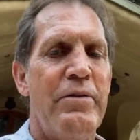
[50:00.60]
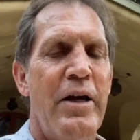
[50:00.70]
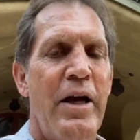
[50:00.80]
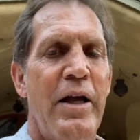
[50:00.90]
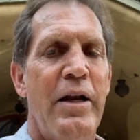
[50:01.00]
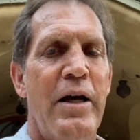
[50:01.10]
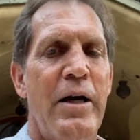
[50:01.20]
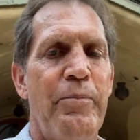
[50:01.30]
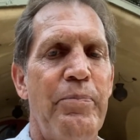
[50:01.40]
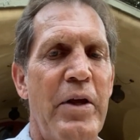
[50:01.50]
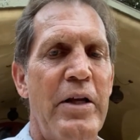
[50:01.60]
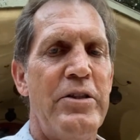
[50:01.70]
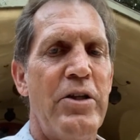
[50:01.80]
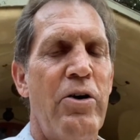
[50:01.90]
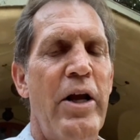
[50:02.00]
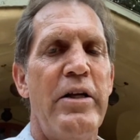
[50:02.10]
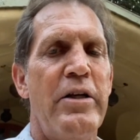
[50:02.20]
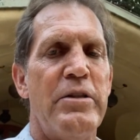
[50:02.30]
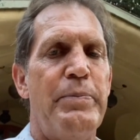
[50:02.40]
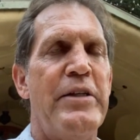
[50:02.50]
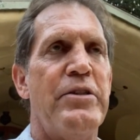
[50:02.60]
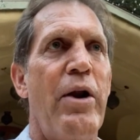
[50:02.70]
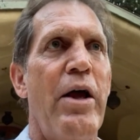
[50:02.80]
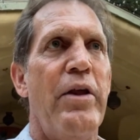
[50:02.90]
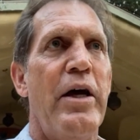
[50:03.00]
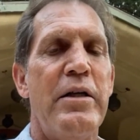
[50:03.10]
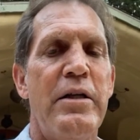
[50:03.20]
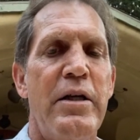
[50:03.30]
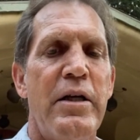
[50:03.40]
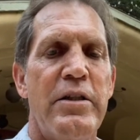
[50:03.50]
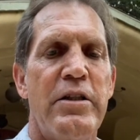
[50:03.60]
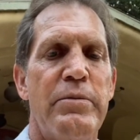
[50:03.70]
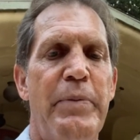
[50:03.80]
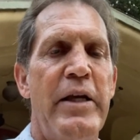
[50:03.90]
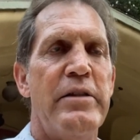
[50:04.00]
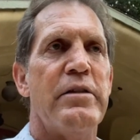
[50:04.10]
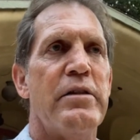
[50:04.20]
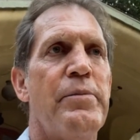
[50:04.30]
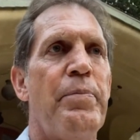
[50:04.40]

And you should create your space around that, because your space